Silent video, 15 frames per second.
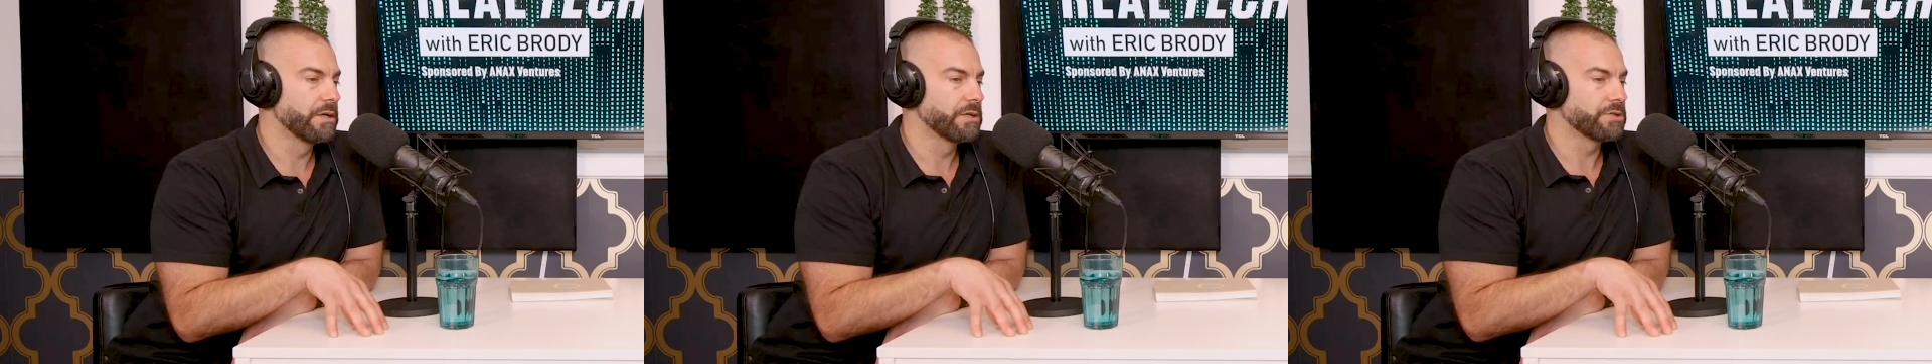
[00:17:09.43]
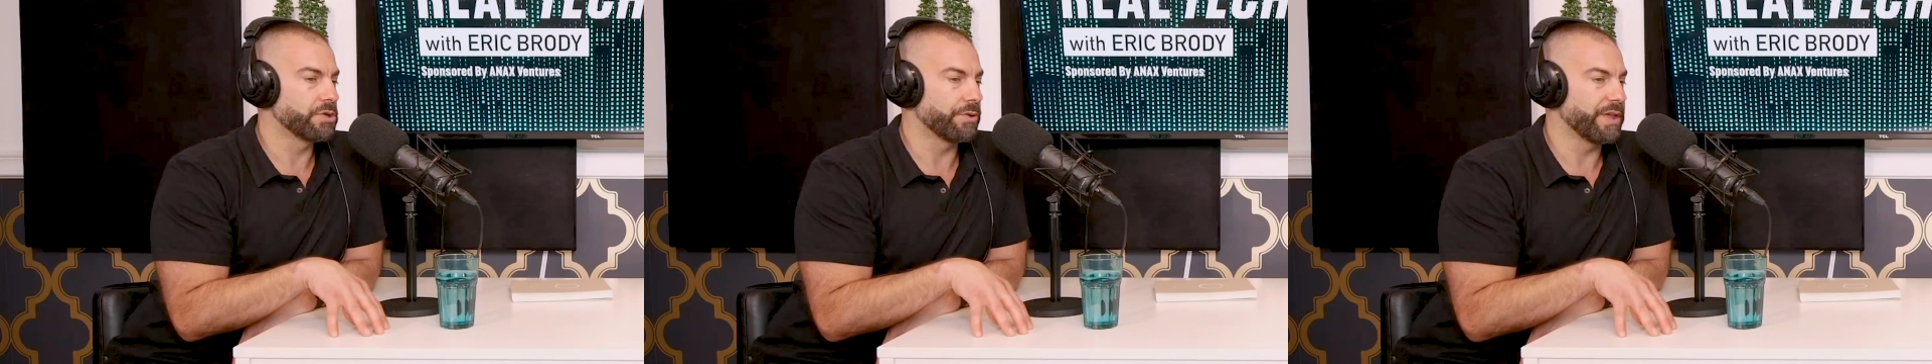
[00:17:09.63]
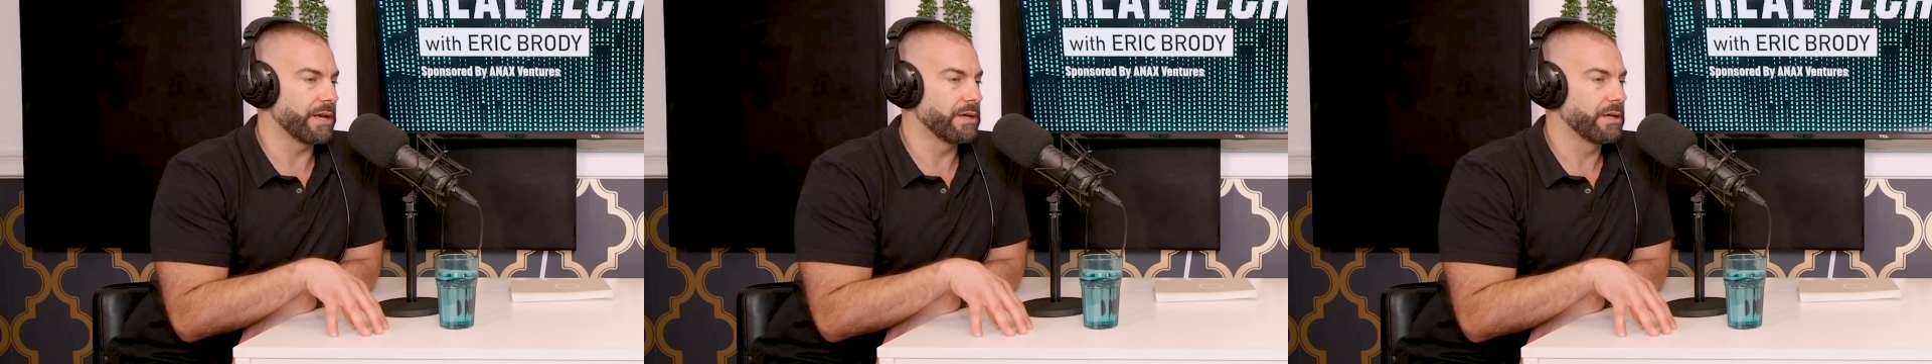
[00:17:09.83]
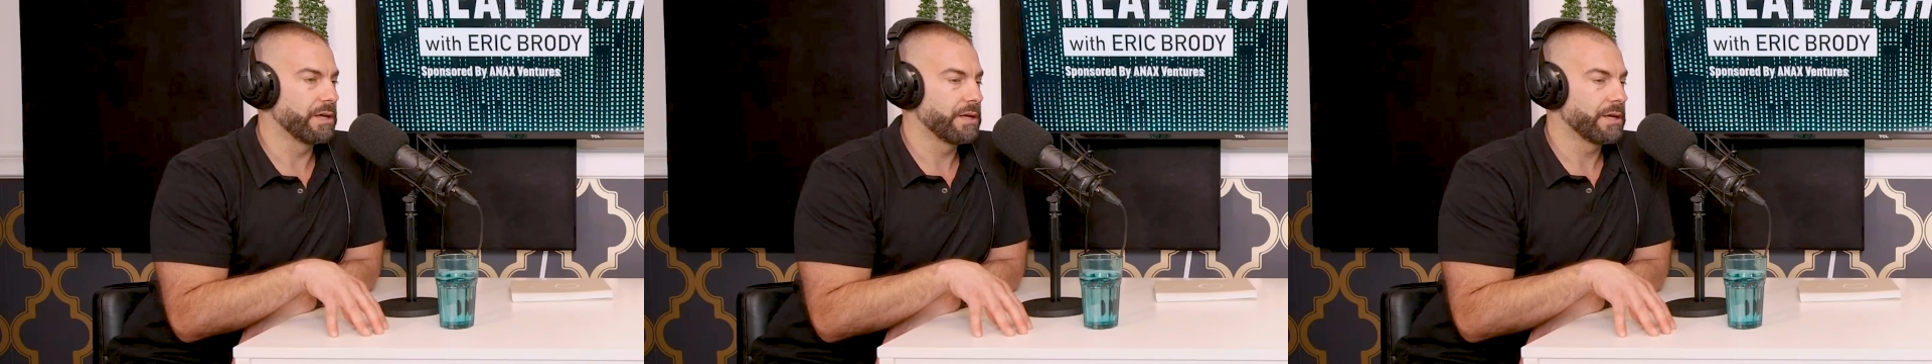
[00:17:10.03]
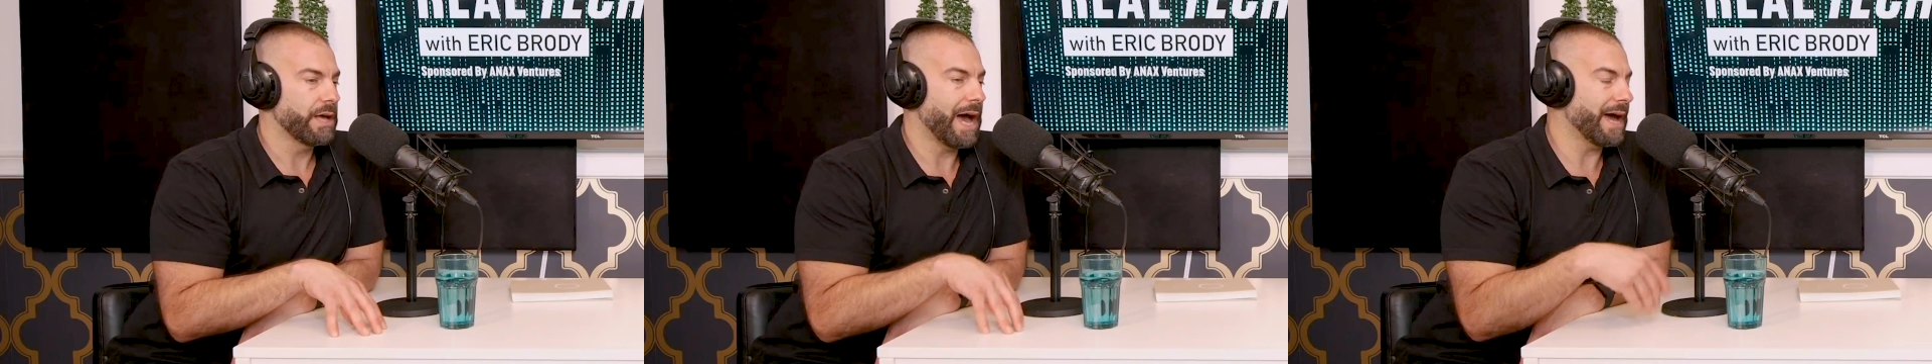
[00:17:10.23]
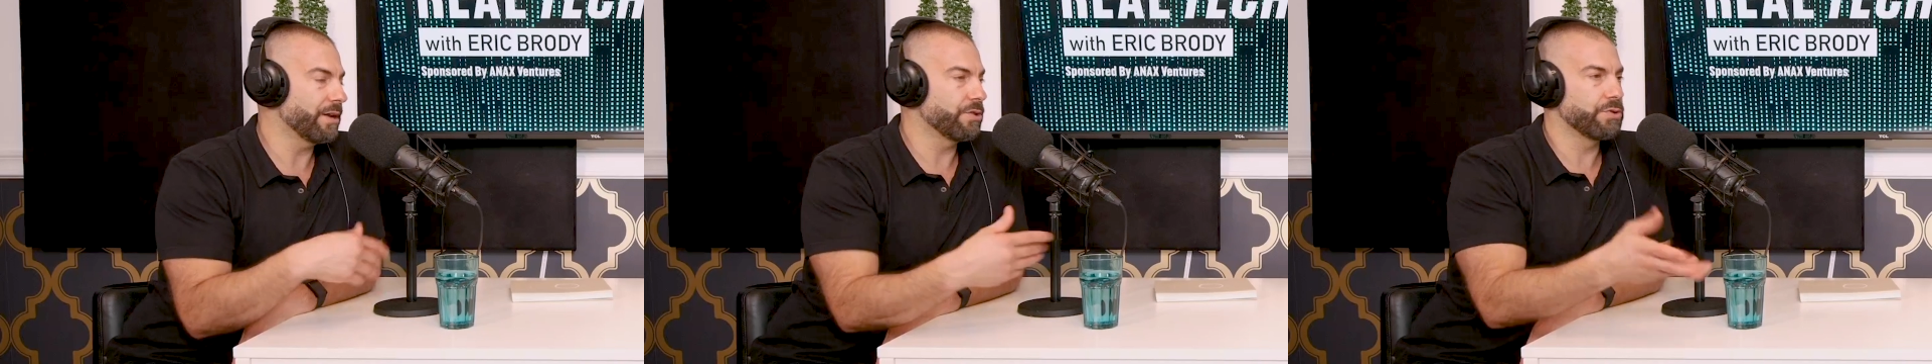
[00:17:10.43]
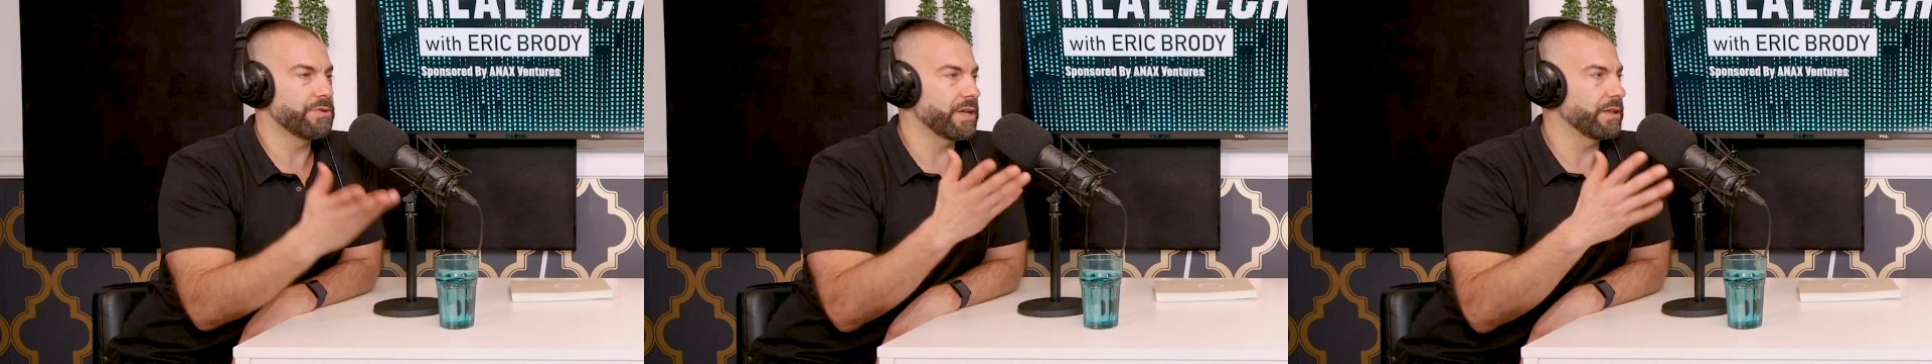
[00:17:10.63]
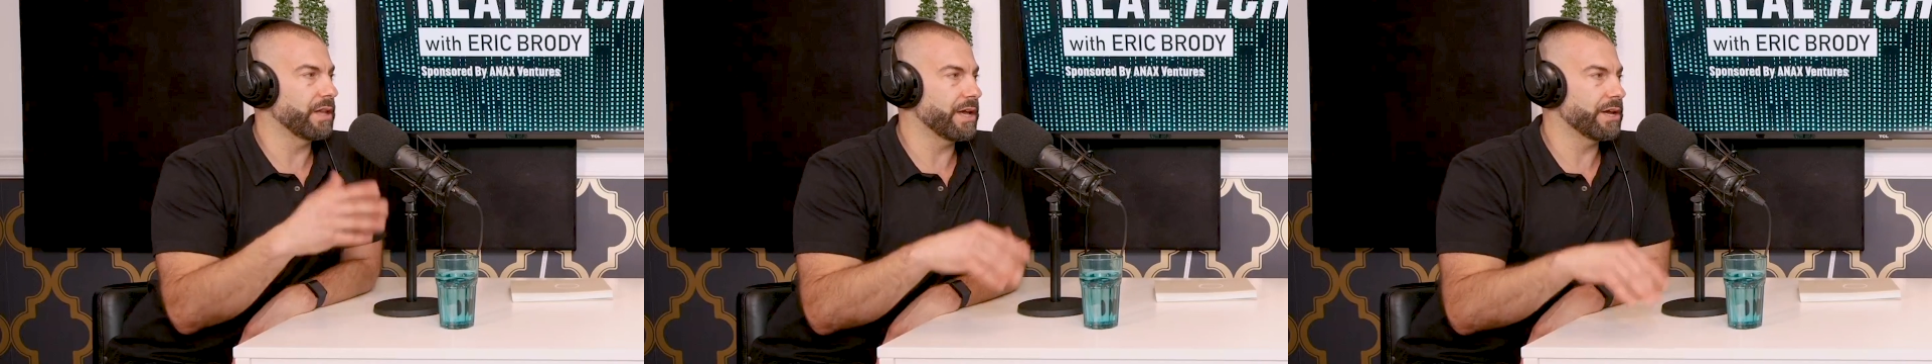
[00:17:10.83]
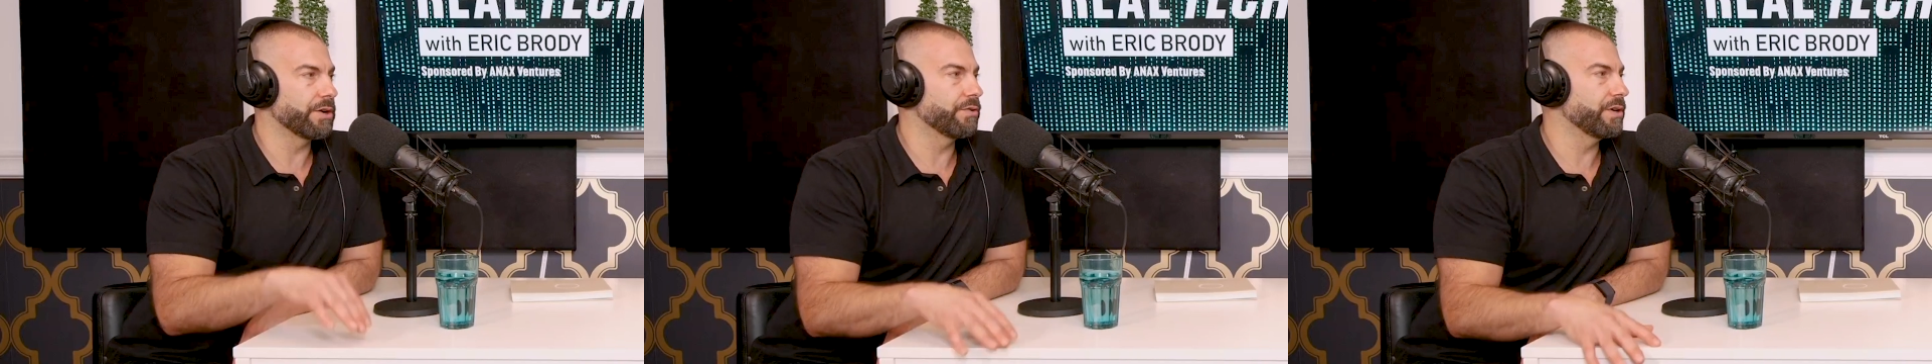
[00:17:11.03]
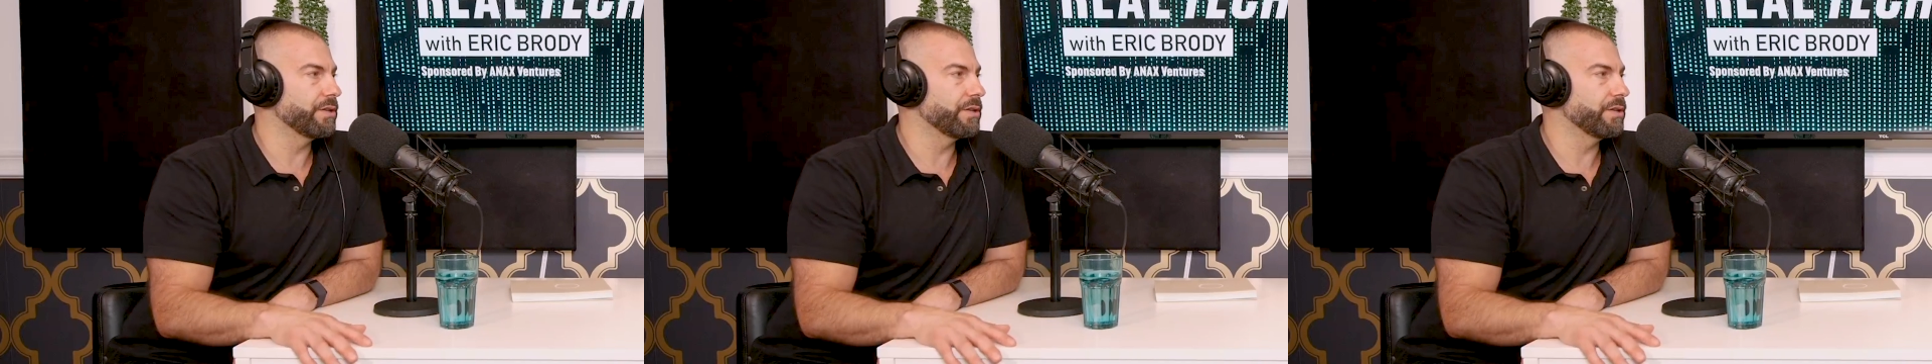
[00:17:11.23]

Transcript: So then how did you then layer